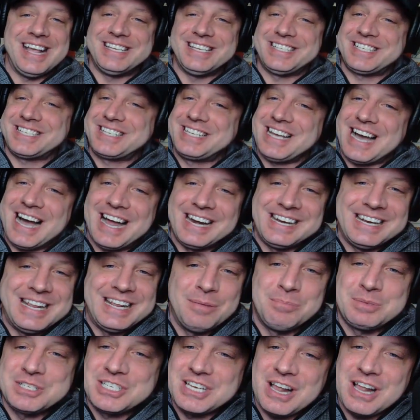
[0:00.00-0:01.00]
has gotten
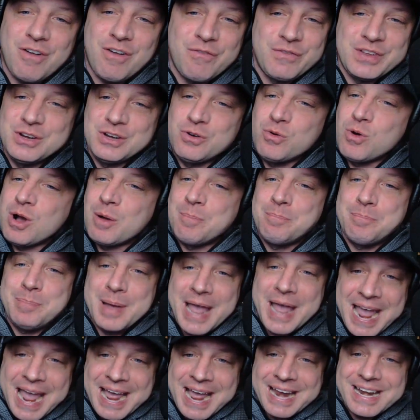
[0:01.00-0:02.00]
himself into a
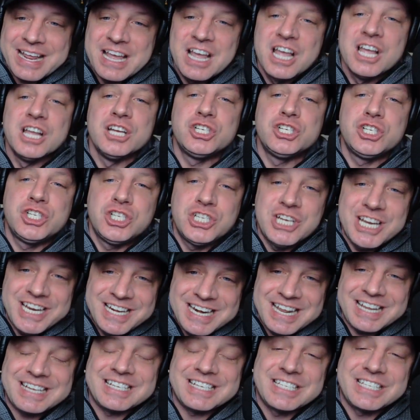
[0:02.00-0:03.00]
bad
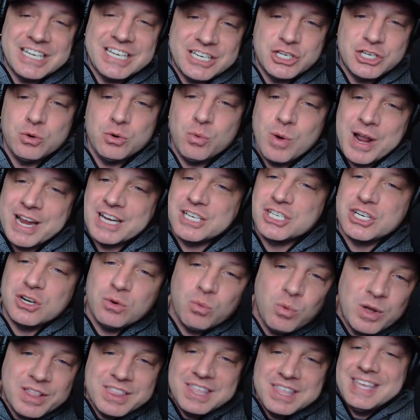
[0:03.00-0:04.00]
cheating
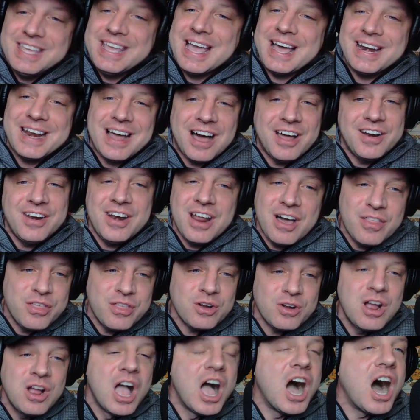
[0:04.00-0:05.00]
situation with yet
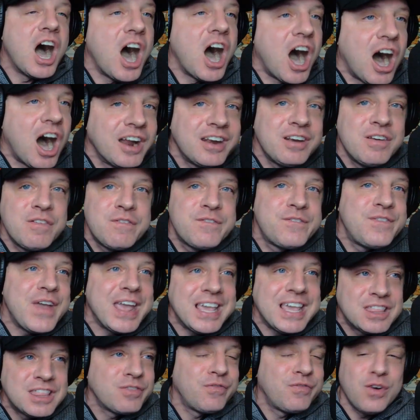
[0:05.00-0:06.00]
another
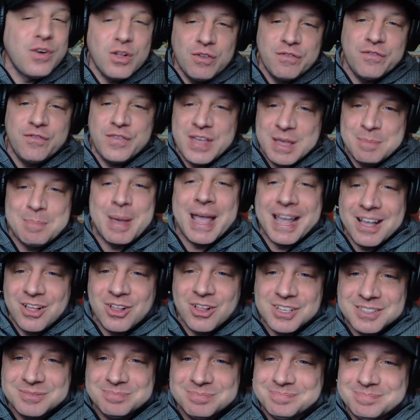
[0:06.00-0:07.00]
unfaithful
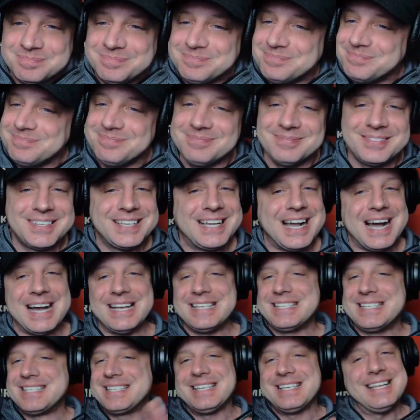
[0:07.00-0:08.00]
female
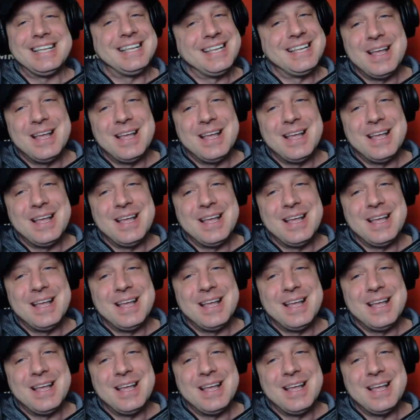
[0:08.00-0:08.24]
guys